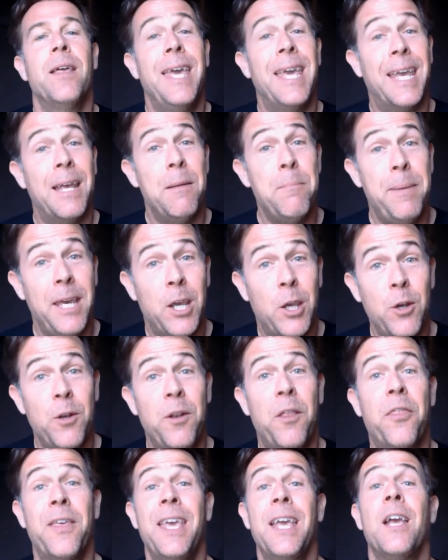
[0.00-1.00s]
It can be a
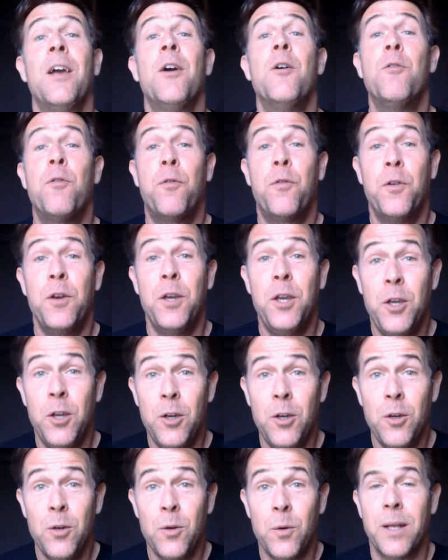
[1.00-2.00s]
good thing for
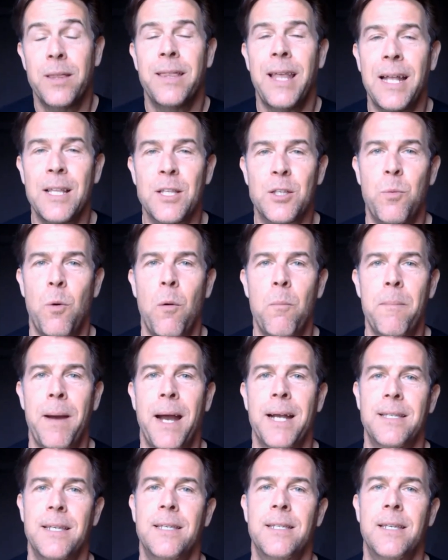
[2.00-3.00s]
you, and that's what
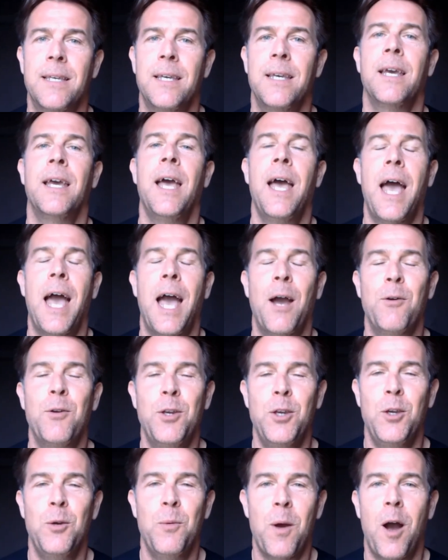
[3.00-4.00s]
matters here, how
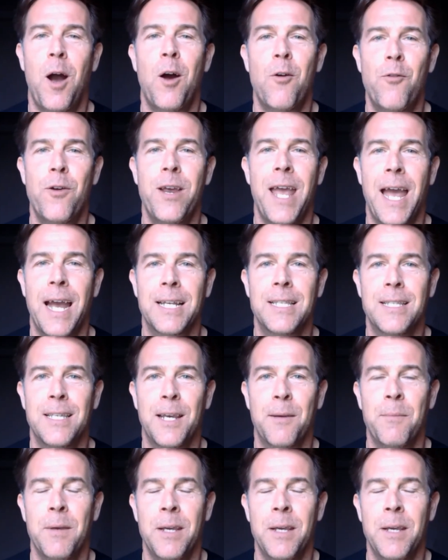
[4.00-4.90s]
you are reacting.